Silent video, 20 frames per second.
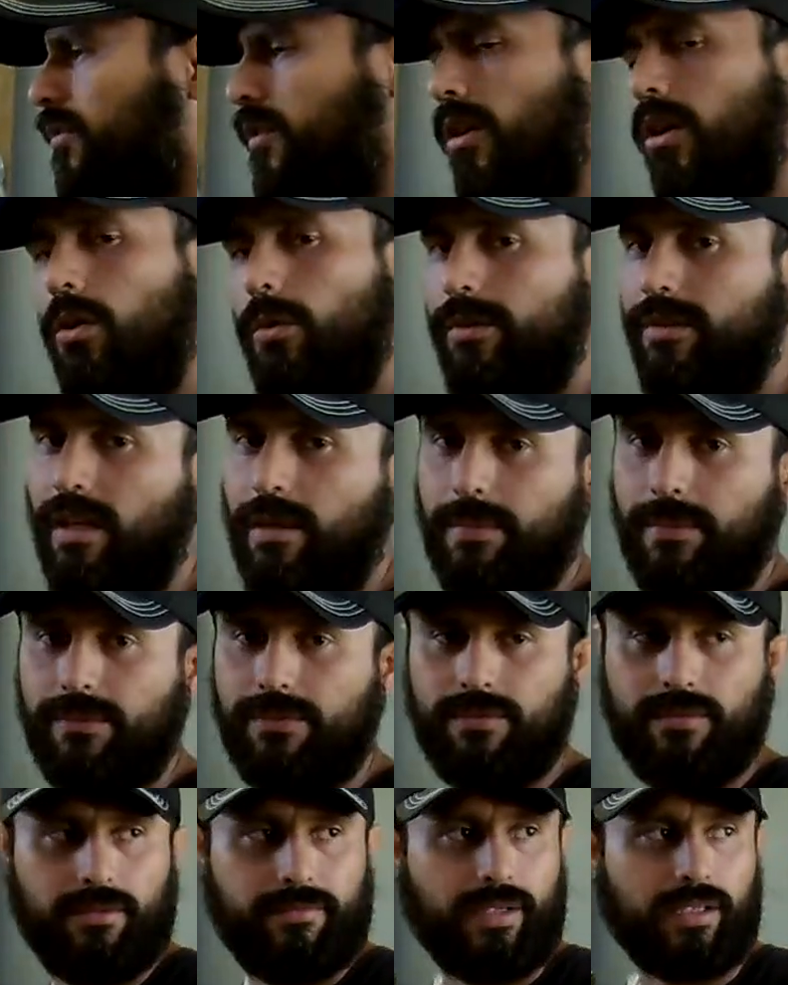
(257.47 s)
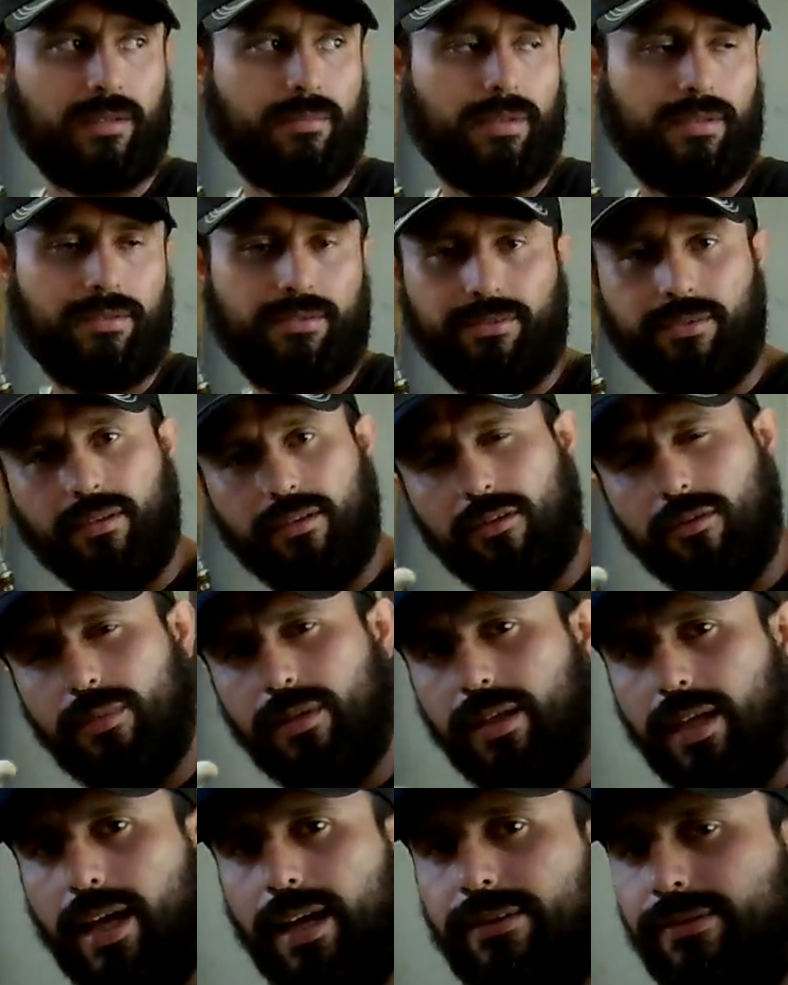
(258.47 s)
Always happens. I recommend just a little bit of
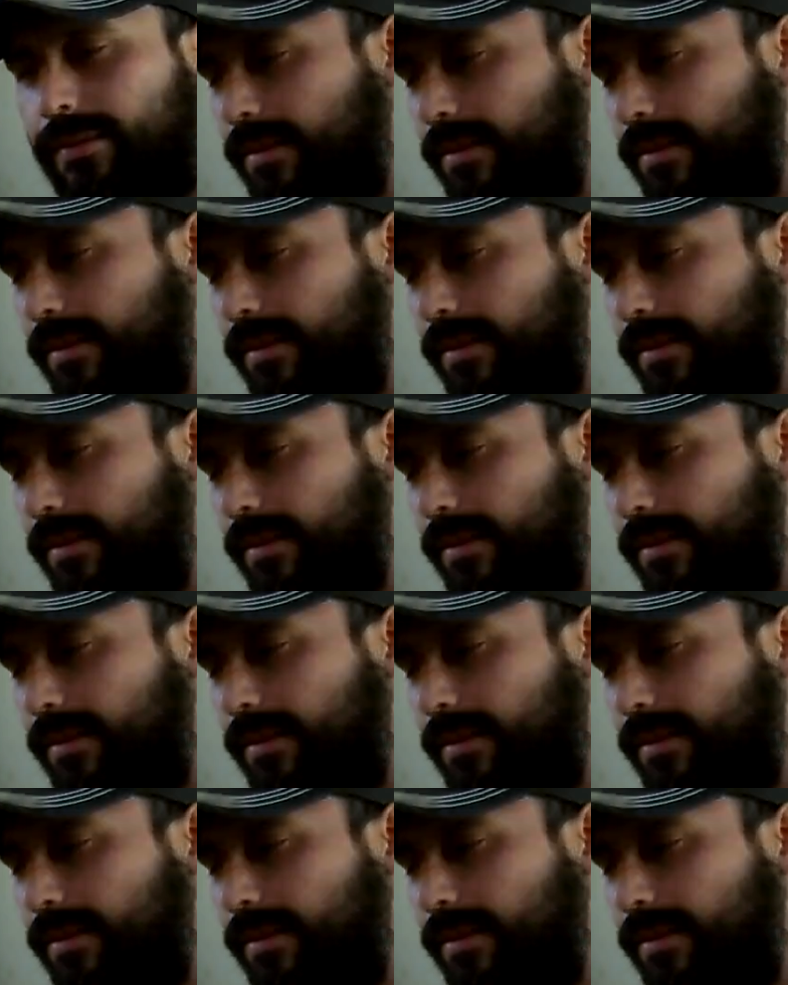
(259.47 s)
gas.